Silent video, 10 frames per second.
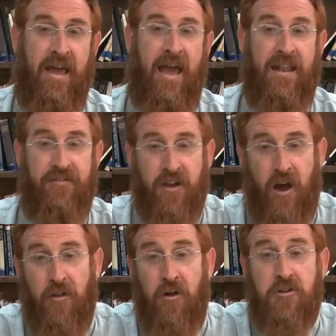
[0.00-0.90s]
And if
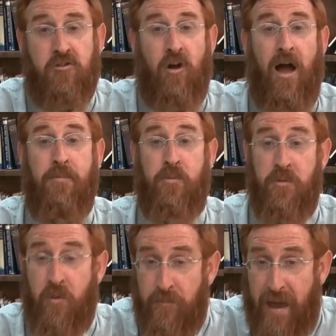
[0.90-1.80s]
those tribes
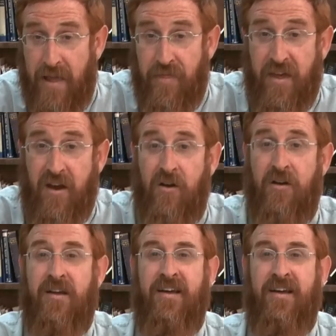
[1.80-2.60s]
would remain there,